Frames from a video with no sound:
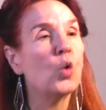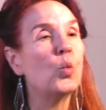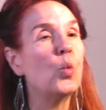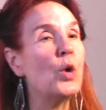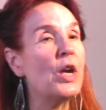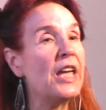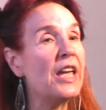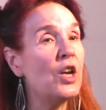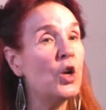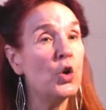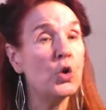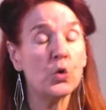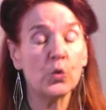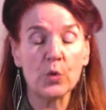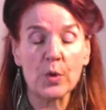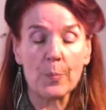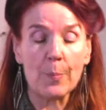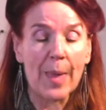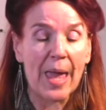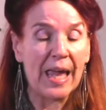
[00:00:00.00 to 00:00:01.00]
We who
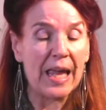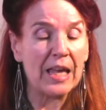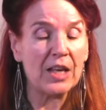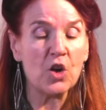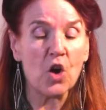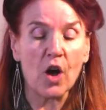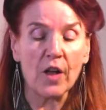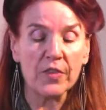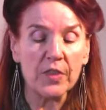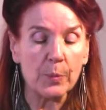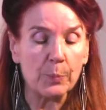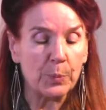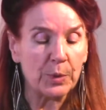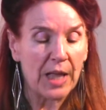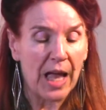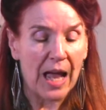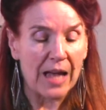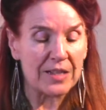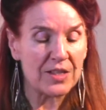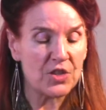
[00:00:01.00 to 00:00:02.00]
remain on the
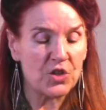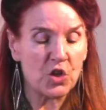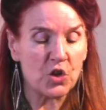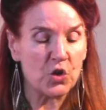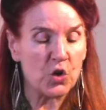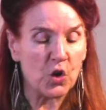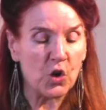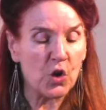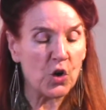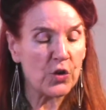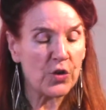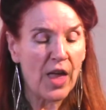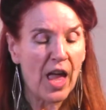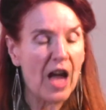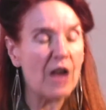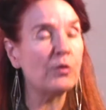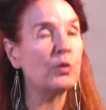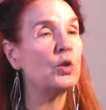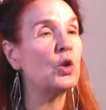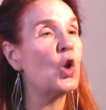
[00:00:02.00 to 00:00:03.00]
blasted earth
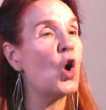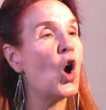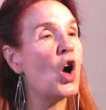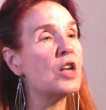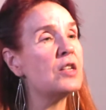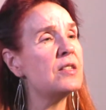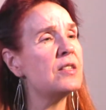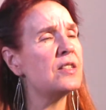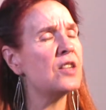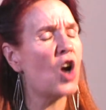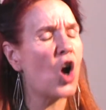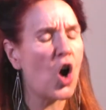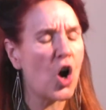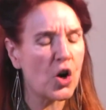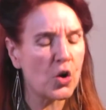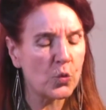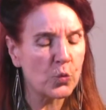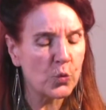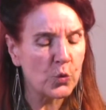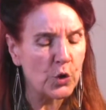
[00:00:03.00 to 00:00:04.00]
have lost
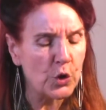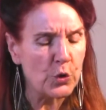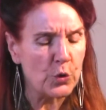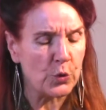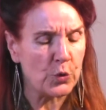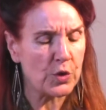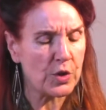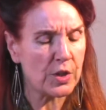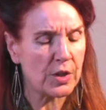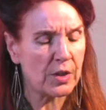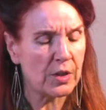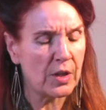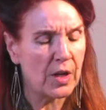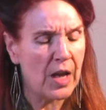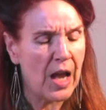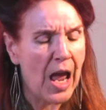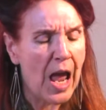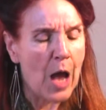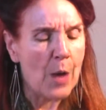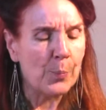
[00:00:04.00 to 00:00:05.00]
our root,
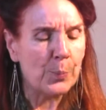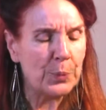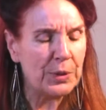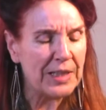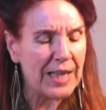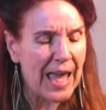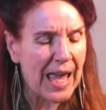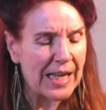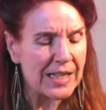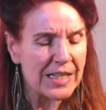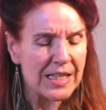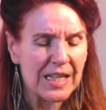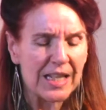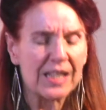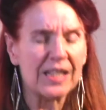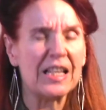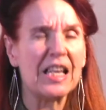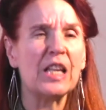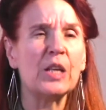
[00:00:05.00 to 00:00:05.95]
planted